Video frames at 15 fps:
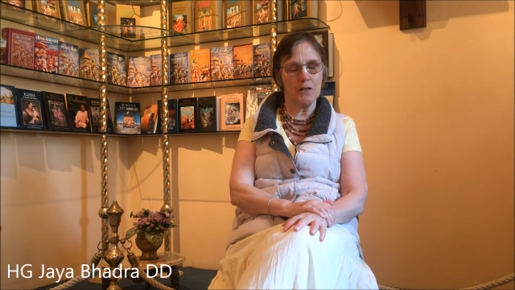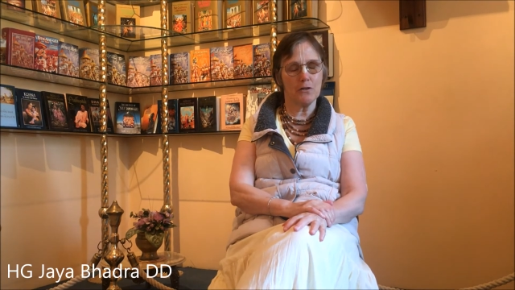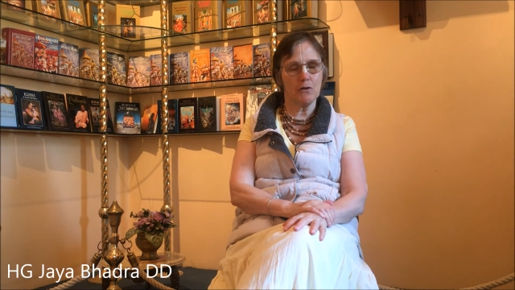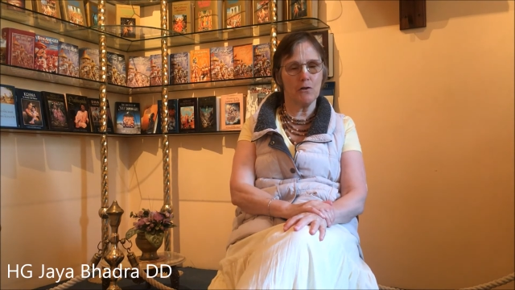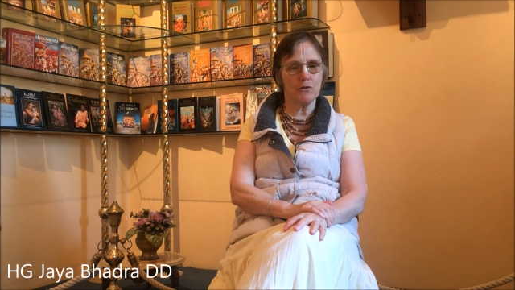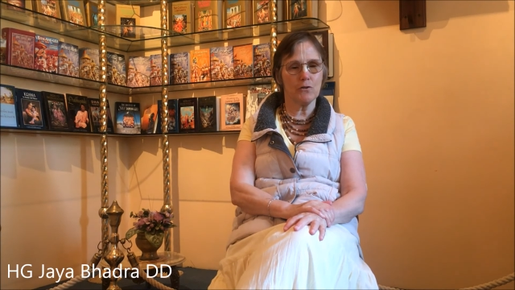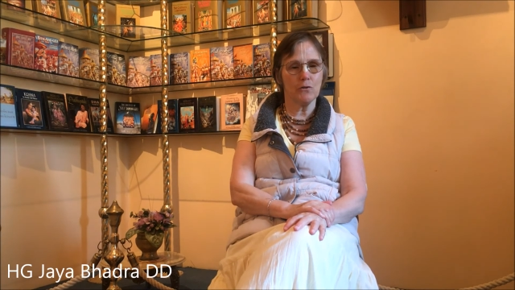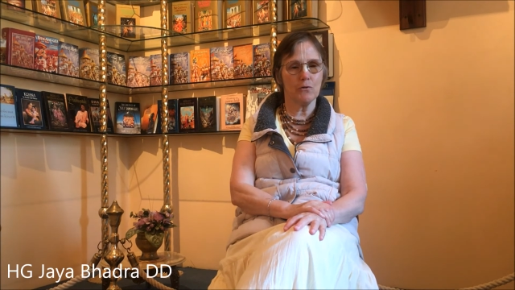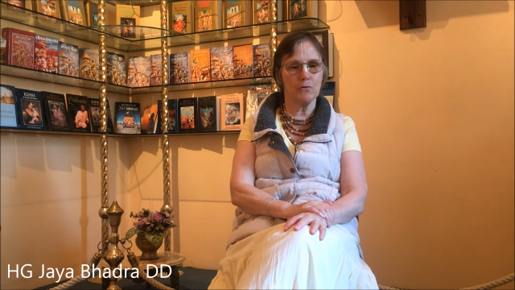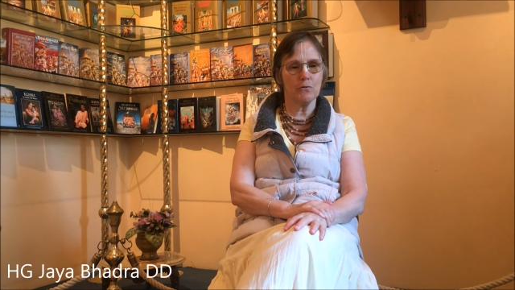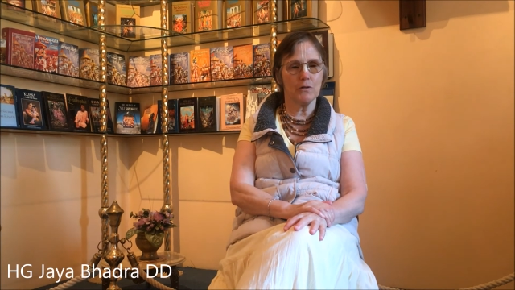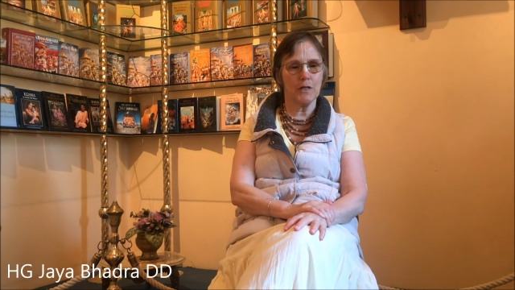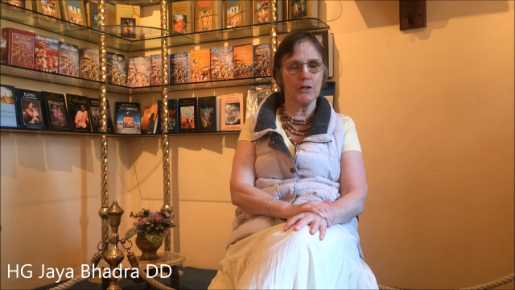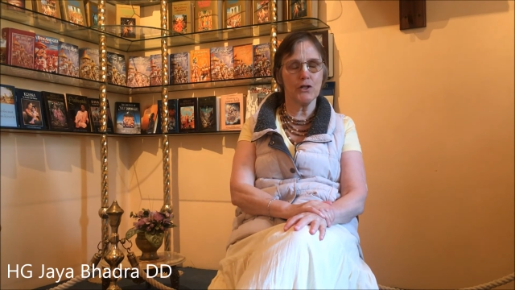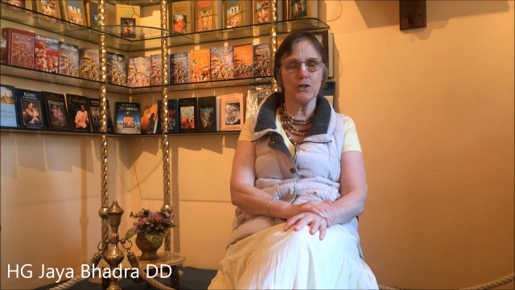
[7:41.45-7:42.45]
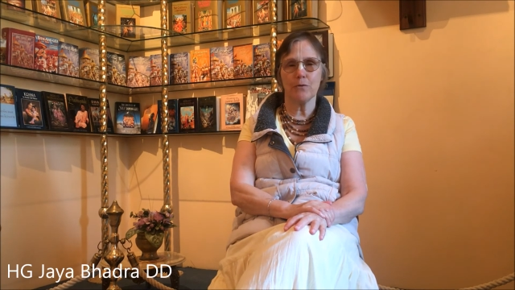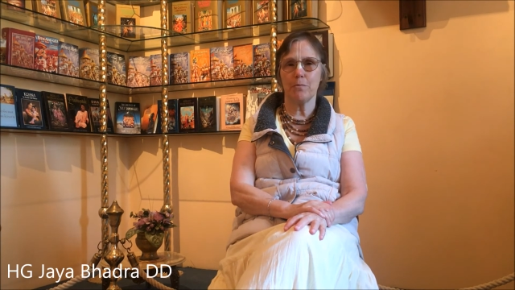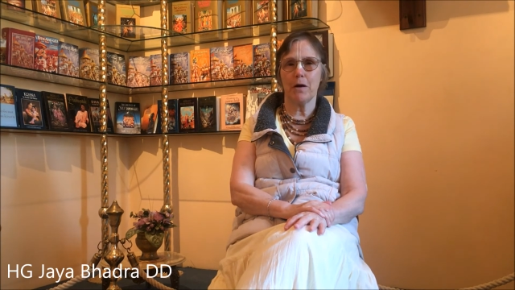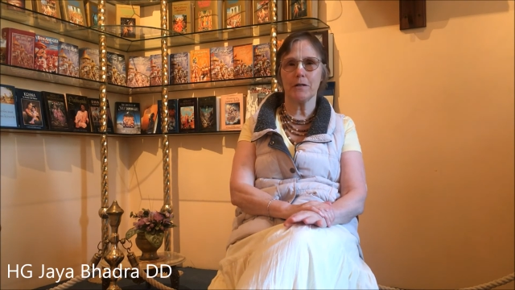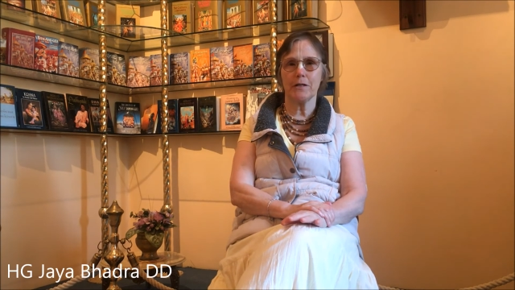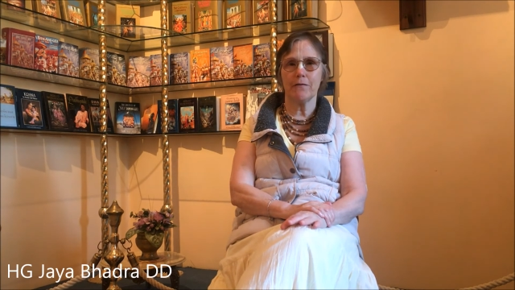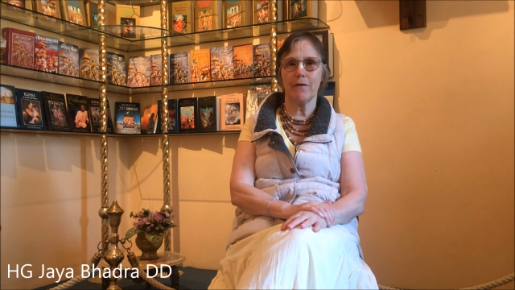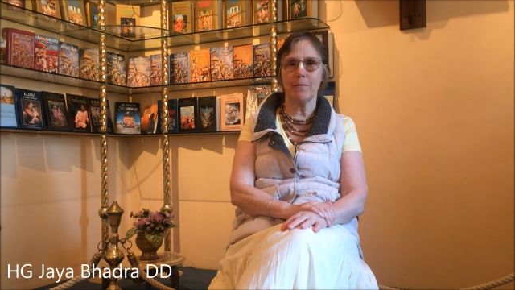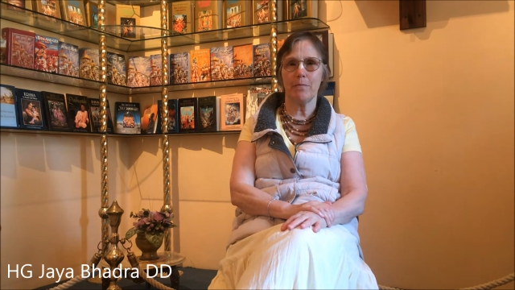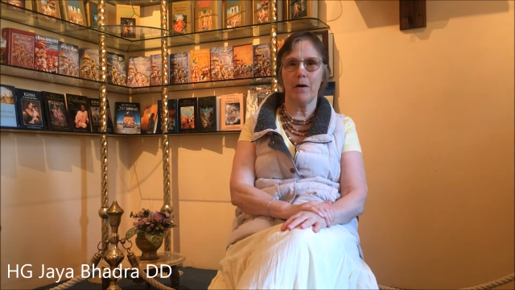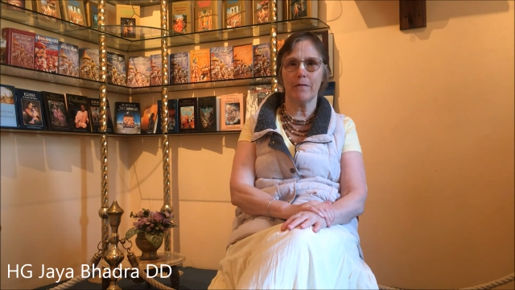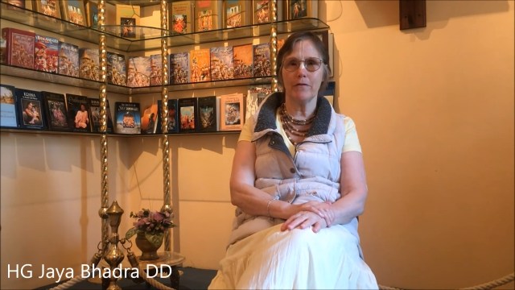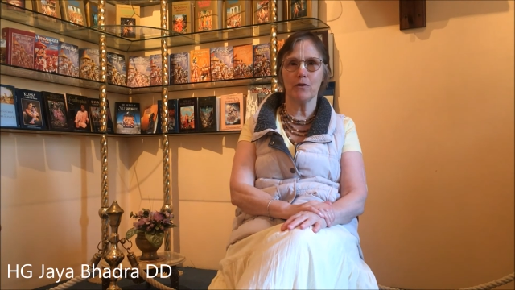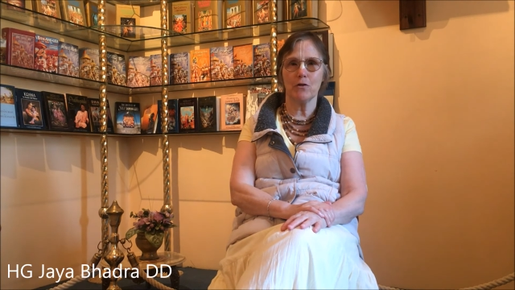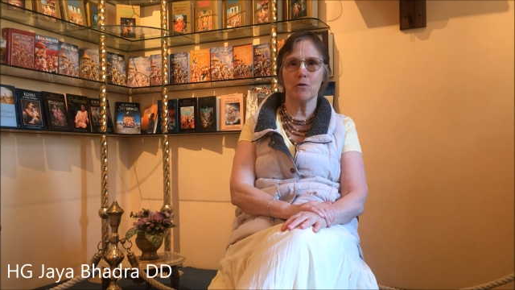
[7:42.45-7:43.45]
I was also teaching the Bhakti
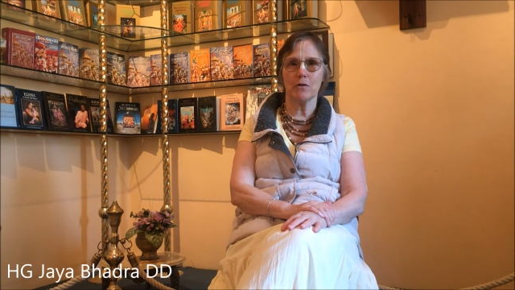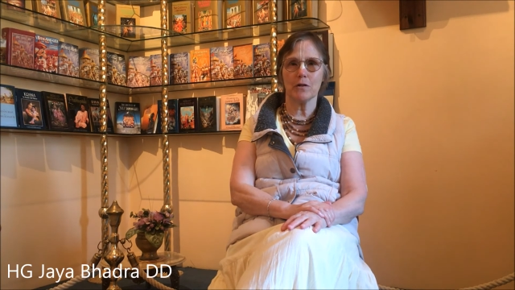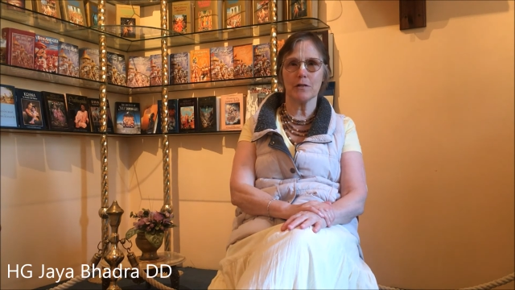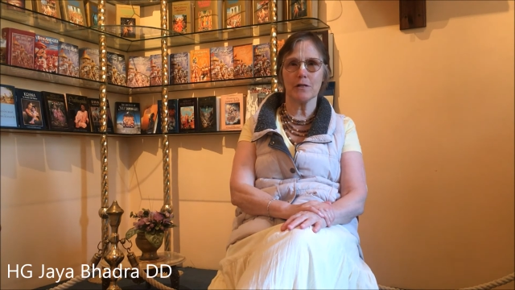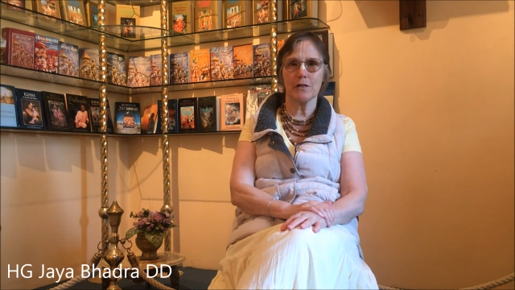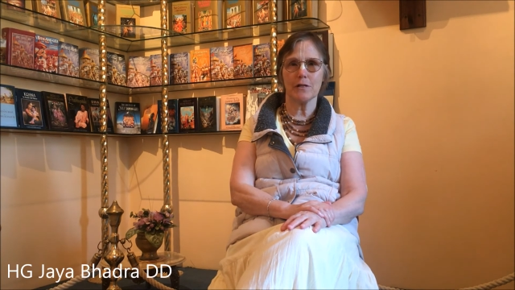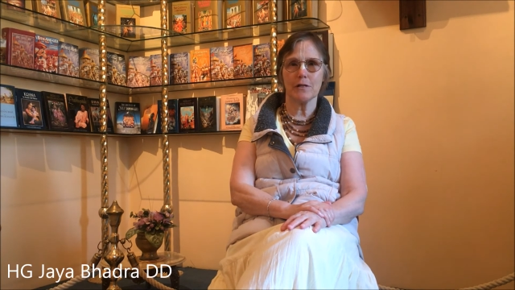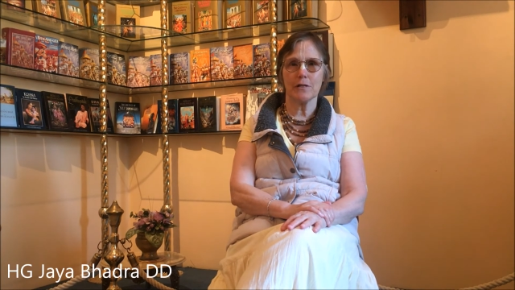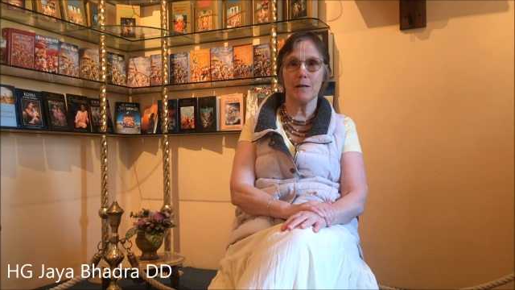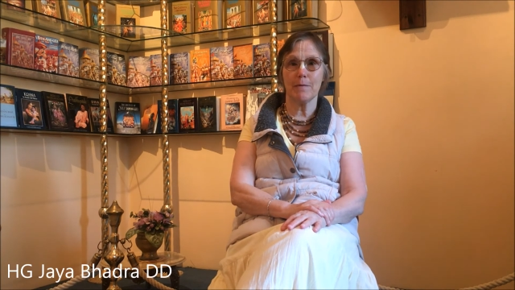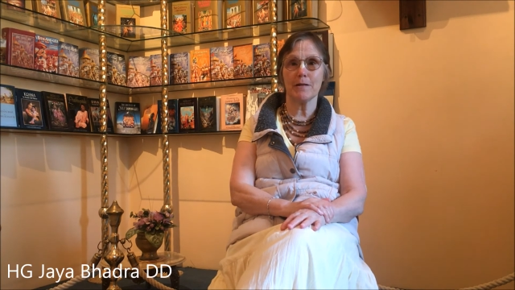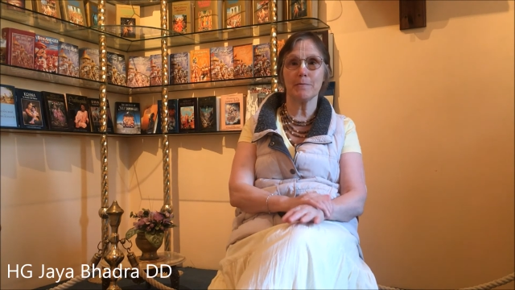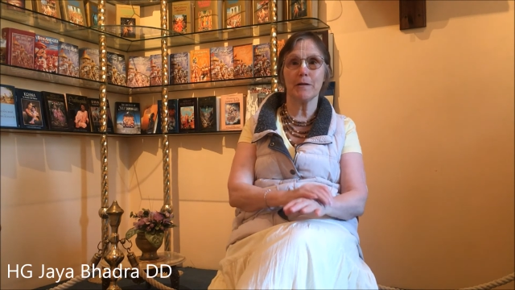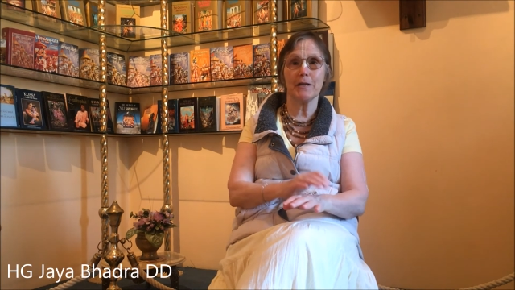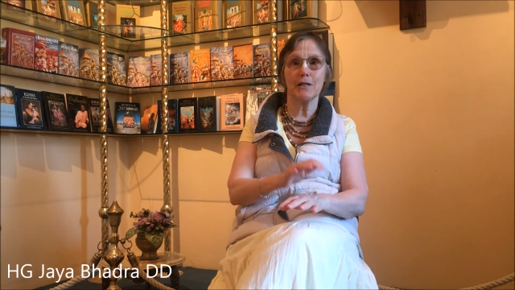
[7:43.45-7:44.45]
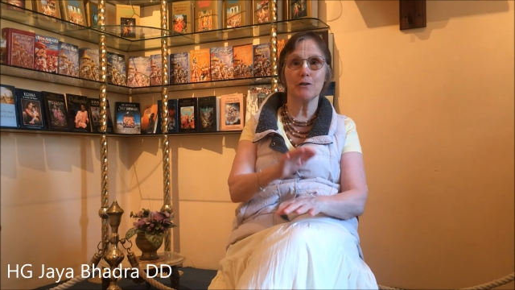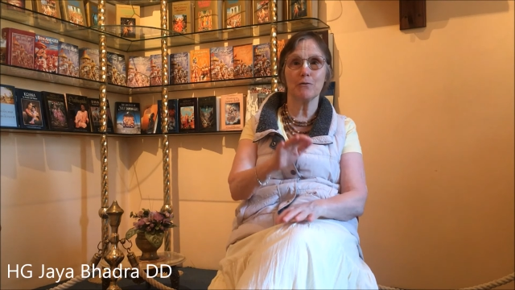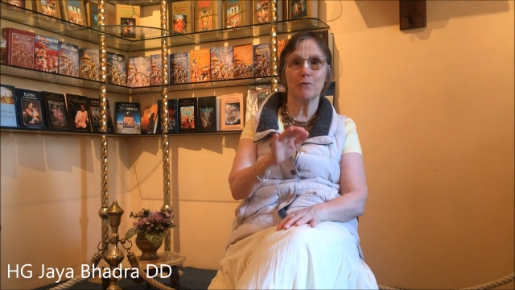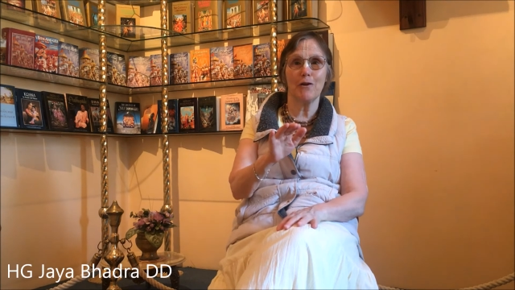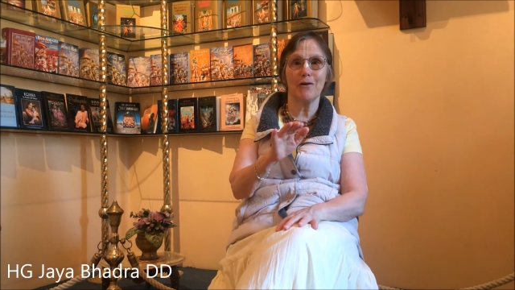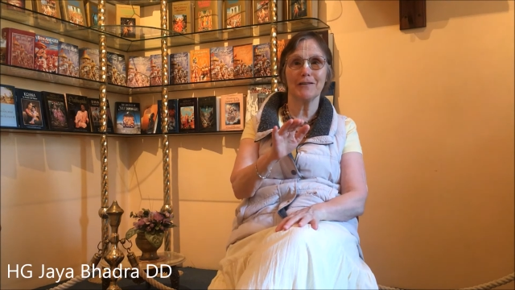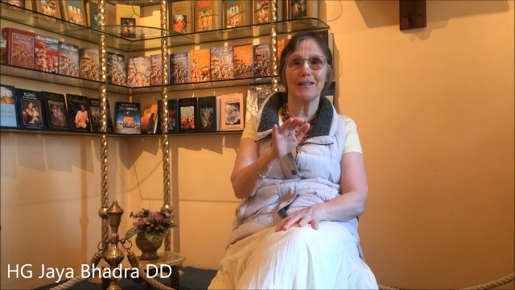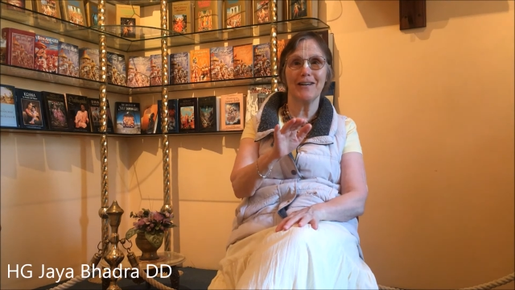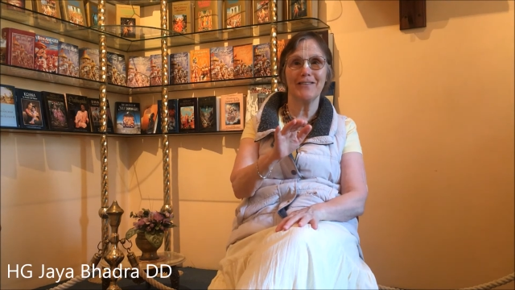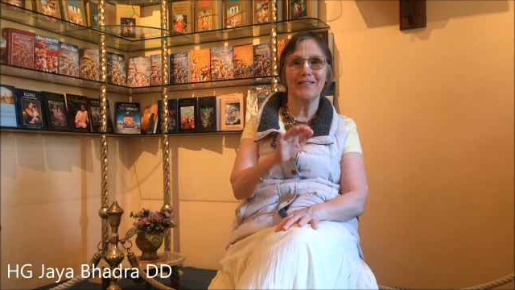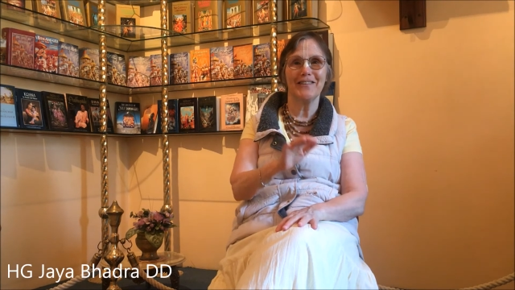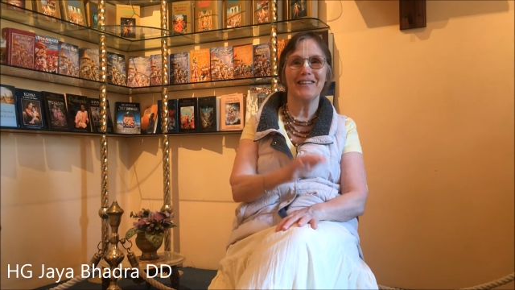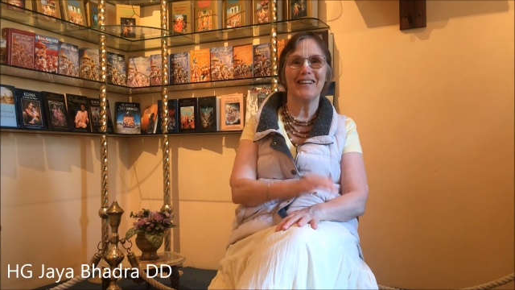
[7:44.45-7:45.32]
Vaibhava course. Am I speaking too long now?